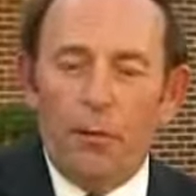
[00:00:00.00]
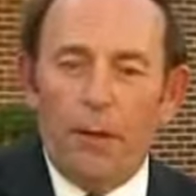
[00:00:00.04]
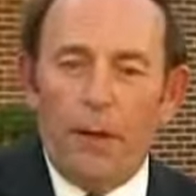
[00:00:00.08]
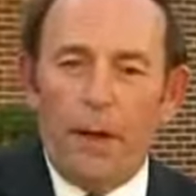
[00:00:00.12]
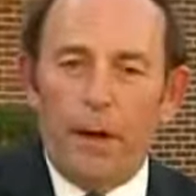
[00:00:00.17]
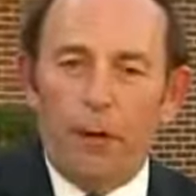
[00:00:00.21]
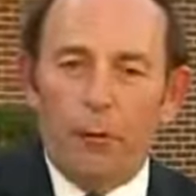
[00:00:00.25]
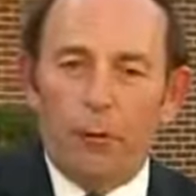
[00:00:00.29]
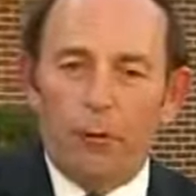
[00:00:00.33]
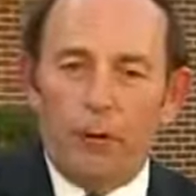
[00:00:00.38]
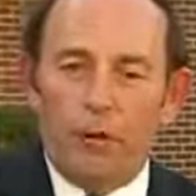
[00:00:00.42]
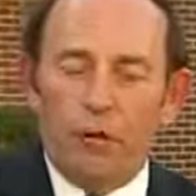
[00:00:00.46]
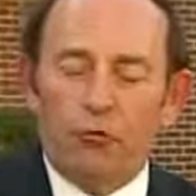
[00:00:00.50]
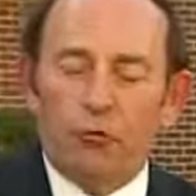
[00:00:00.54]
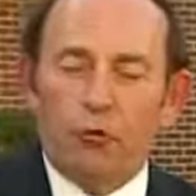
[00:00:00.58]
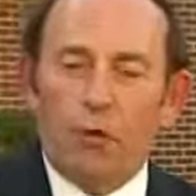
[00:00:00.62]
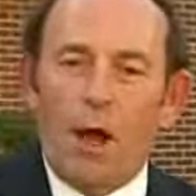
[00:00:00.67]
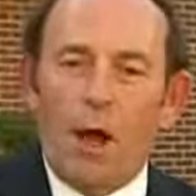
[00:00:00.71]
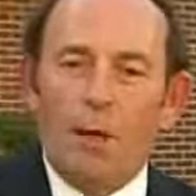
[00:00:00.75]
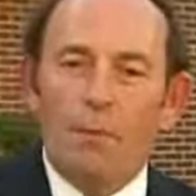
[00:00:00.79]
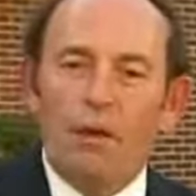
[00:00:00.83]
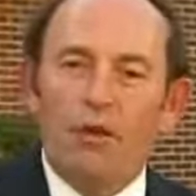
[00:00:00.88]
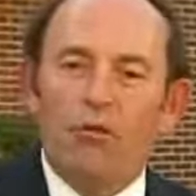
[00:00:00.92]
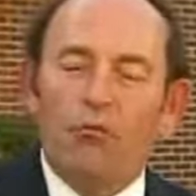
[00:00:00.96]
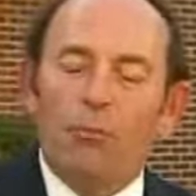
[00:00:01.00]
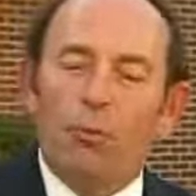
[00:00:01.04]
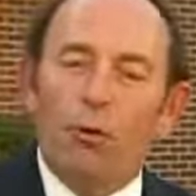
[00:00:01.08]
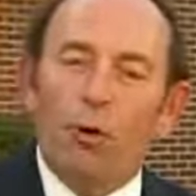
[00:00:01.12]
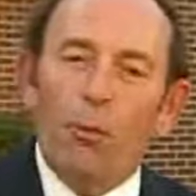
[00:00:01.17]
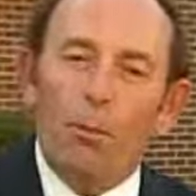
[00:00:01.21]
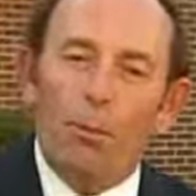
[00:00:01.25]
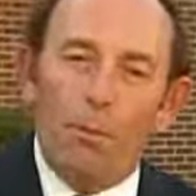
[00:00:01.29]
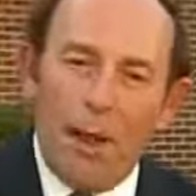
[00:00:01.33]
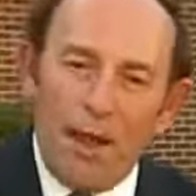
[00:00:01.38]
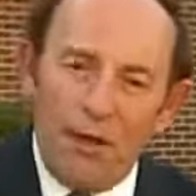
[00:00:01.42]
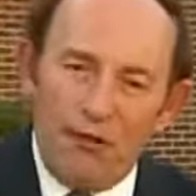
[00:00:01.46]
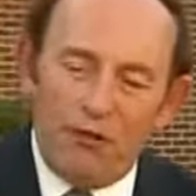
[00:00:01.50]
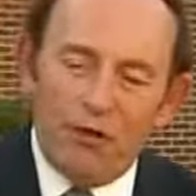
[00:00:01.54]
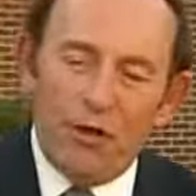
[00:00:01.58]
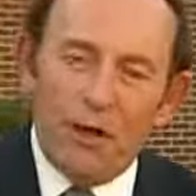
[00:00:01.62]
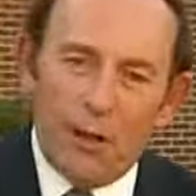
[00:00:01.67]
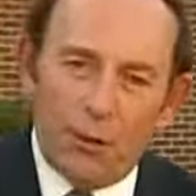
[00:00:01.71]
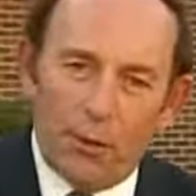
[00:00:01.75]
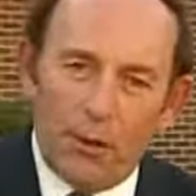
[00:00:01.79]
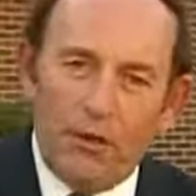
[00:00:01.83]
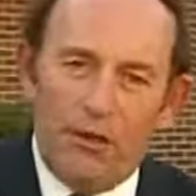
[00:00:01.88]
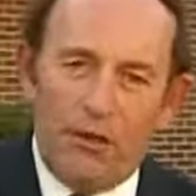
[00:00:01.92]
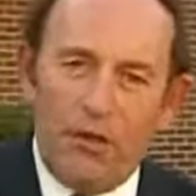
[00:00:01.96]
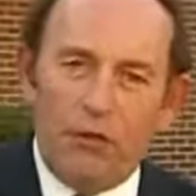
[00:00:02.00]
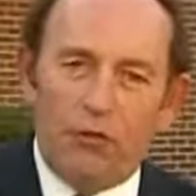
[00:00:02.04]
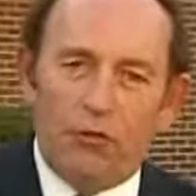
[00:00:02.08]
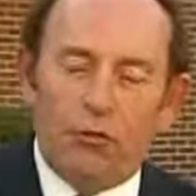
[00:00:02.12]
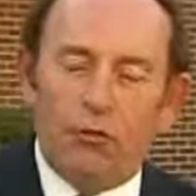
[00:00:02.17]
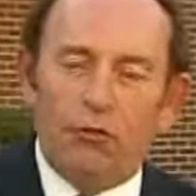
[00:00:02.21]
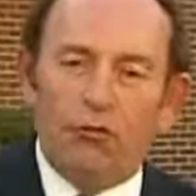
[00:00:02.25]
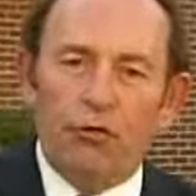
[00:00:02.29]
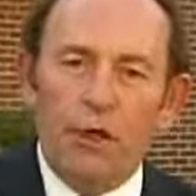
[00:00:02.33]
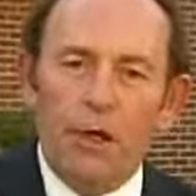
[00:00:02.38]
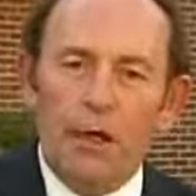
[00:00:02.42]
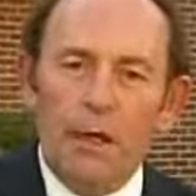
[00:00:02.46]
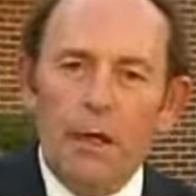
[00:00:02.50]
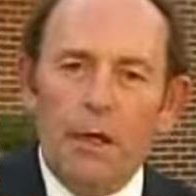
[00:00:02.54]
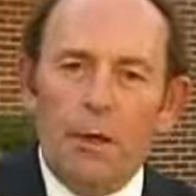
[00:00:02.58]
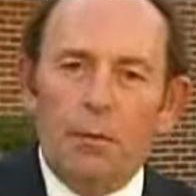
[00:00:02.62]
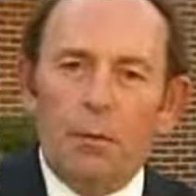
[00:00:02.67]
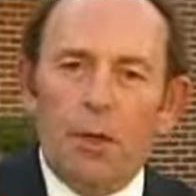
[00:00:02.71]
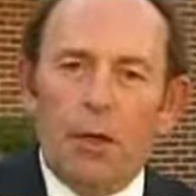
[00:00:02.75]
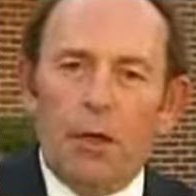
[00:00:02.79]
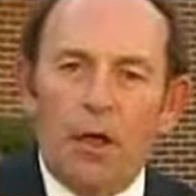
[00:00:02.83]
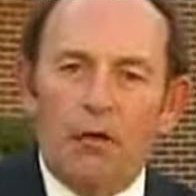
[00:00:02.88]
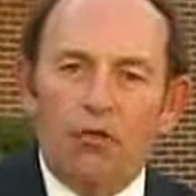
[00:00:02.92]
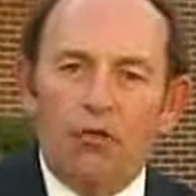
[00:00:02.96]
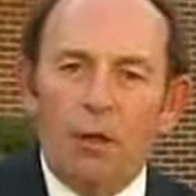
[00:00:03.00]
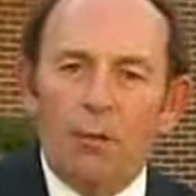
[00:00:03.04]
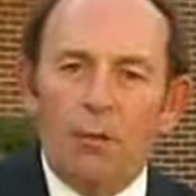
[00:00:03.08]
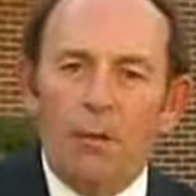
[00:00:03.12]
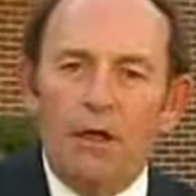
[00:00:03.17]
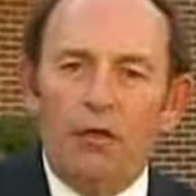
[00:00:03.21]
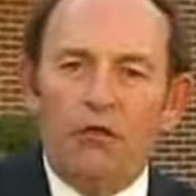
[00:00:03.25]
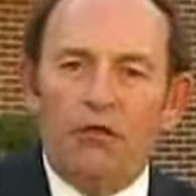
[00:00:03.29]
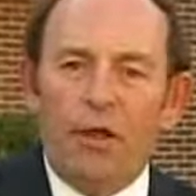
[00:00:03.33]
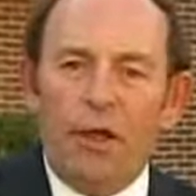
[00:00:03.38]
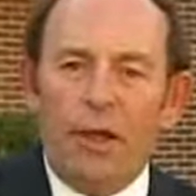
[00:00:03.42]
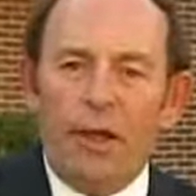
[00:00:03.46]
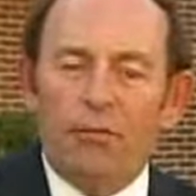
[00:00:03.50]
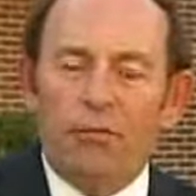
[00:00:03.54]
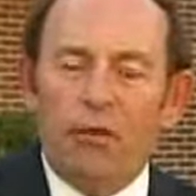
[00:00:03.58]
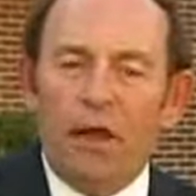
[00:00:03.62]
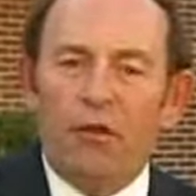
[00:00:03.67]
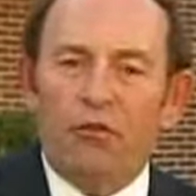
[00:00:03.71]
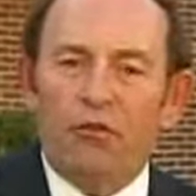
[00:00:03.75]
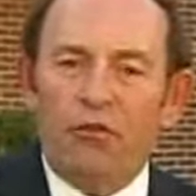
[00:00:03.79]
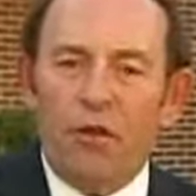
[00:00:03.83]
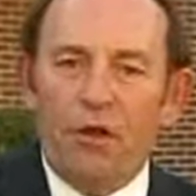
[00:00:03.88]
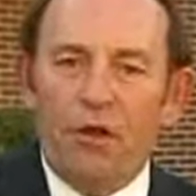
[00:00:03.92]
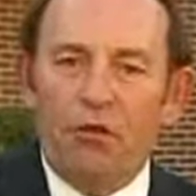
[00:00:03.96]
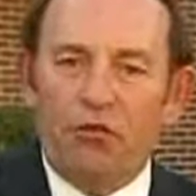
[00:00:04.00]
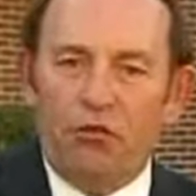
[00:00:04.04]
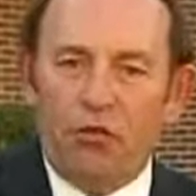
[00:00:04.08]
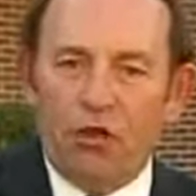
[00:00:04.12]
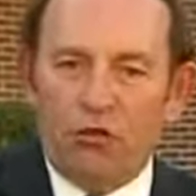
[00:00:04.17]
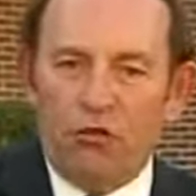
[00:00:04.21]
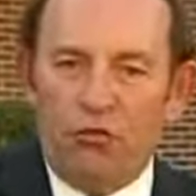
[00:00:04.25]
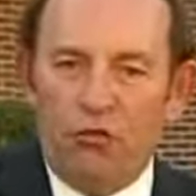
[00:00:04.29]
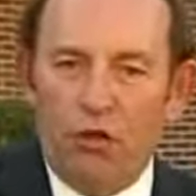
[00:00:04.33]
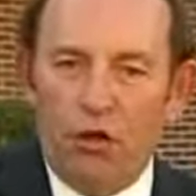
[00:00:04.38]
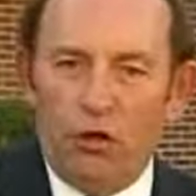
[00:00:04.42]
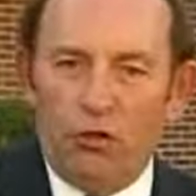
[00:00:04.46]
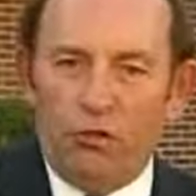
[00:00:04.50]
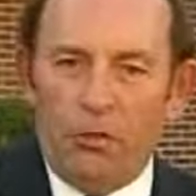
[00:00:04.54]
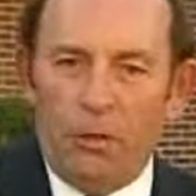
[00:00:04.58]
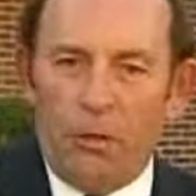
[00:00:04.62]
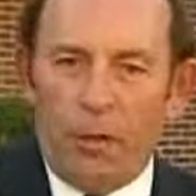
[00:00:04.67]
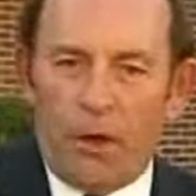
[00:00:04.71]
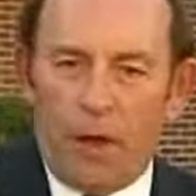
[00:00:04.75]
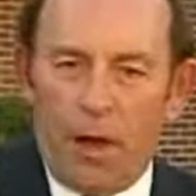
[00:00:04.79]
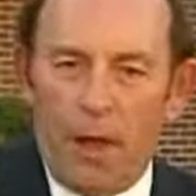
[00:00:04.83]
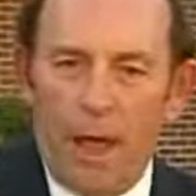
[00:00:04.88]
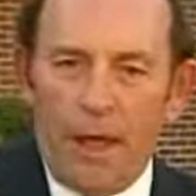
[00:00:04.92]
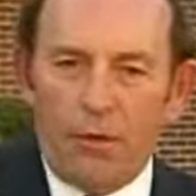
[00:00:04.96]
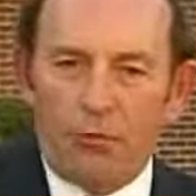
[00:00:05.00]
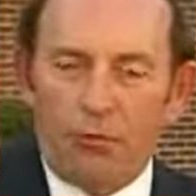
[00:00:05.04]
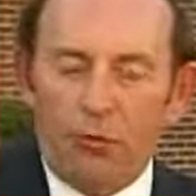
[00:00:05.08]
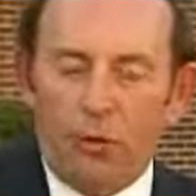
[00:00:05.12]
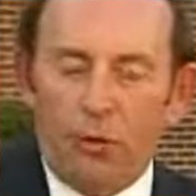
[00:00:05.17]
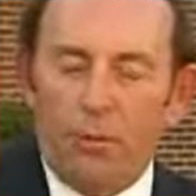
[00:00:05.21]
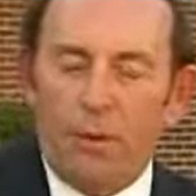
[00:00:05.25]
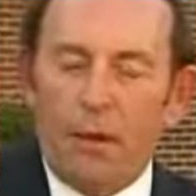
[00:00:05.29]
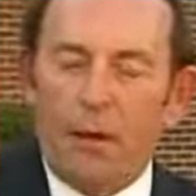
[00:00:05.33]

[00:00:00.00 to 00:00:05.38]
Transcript: They are described as probationary teachers because that means they have less than six years in the classroom.